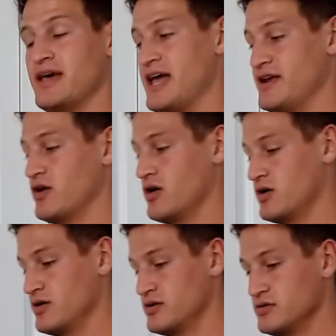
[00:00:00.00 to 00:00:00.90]
And
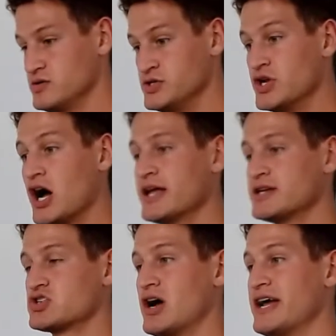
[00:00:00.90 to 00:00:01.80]
not
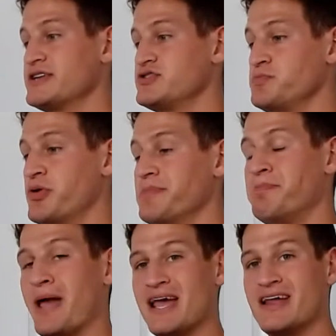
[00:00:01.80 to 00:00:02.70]
trying to put
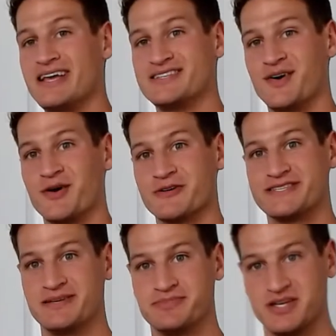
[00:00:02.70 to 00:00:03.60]
band-aids on our
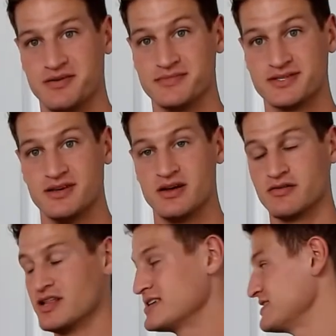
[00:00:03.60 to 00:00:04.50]
symptoms,
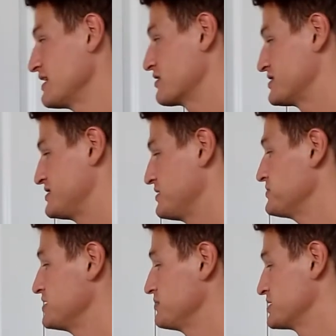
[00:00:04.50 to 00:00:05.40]
realizing that our
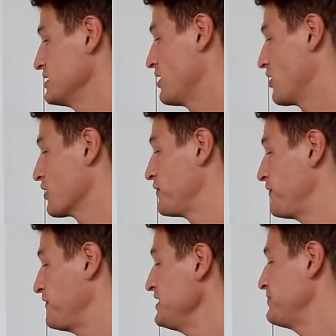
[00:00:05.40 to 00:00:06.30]
symptoms are a
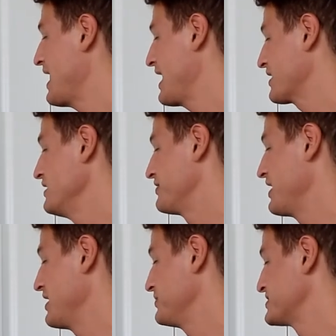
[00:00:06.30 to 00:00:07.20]
feedback
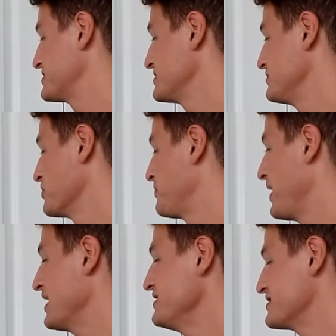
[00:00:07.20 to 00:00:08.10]
that your
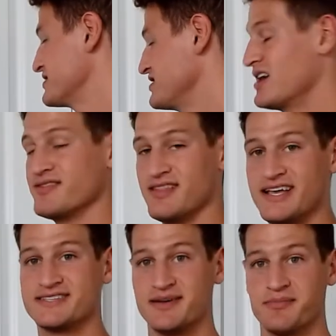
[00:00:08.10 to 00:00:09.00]
body does not
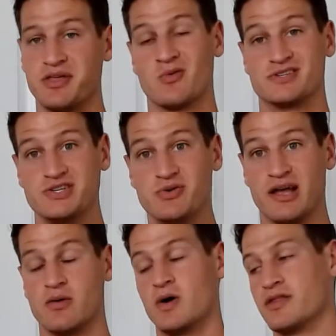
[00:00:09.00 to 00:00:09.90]
like something we're
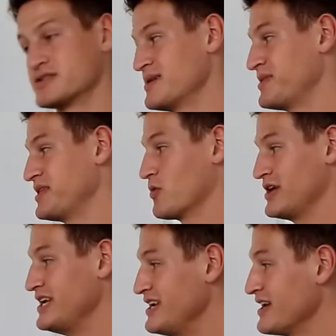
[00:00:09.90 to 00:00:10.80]
doing, whether it's something we're
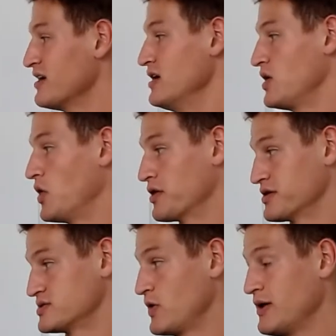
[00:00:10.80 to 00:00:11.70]
eating, whether
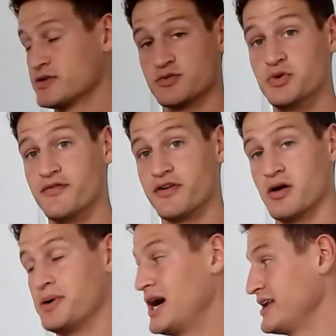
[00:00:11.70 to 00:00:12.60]
it's ways we're moving our
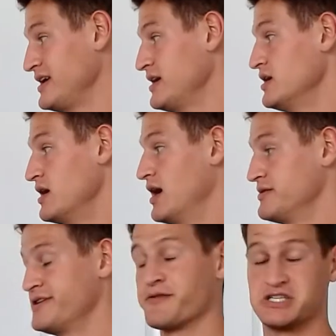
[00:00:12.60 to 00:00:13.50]
body,
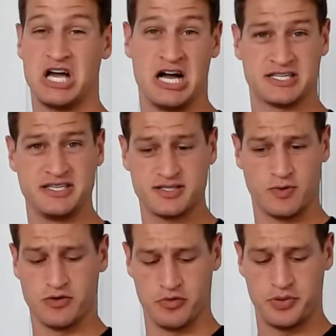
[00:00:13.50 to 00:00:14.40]
different toxins,
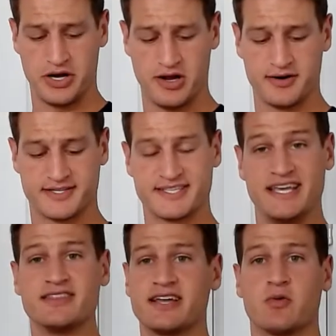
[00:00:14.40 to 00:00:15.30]
whether we're putting on our
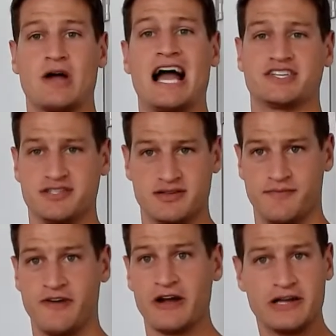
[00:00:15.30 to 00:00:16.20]
skin. Like a rash is a
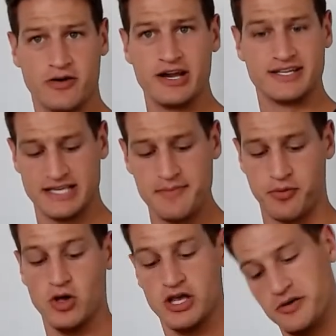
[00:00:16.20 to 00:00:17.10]
very great
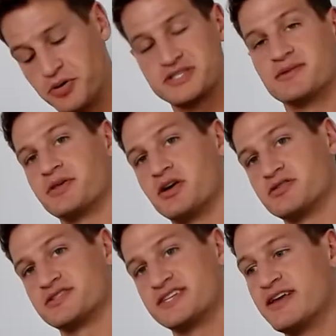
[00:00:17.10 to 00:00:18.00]
example. You put something on your
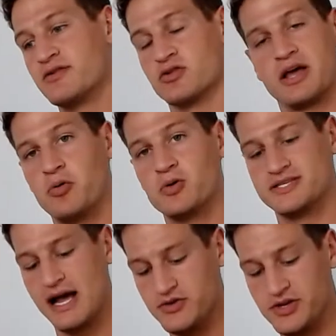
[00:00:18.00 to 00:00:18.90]
skin, or like poison
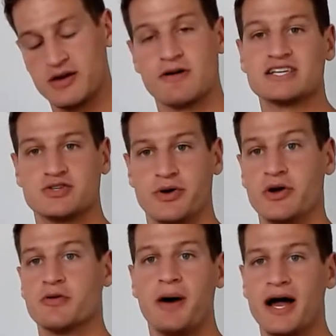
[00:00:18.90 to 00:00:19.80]
ivy, and you get a rash to it.
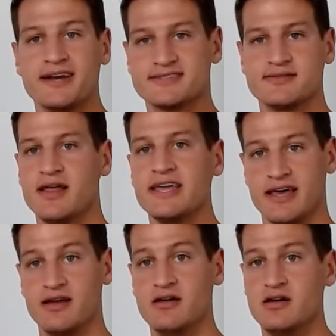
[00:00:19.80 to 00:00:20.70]
Your body doesn't like
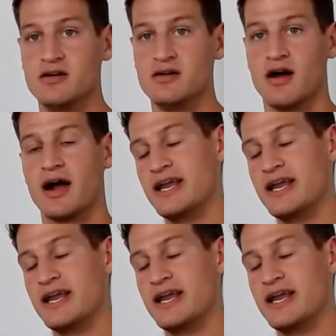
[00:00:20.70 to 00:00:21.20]
it, right?